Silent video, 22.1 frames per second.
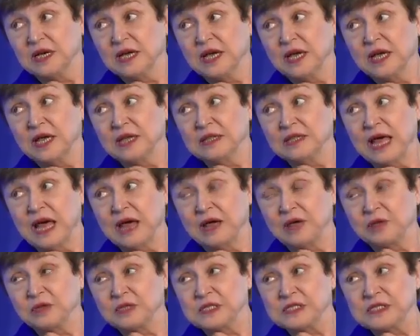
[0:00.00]
And
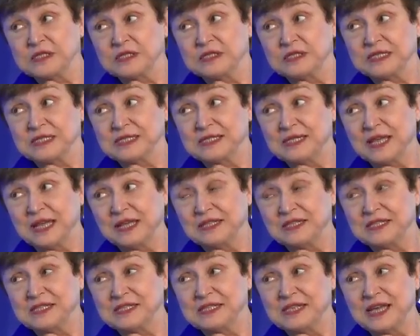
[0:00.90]
now the
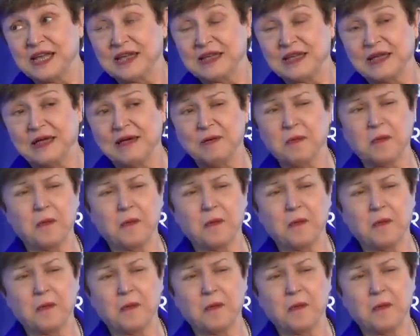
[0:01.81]
state is saying,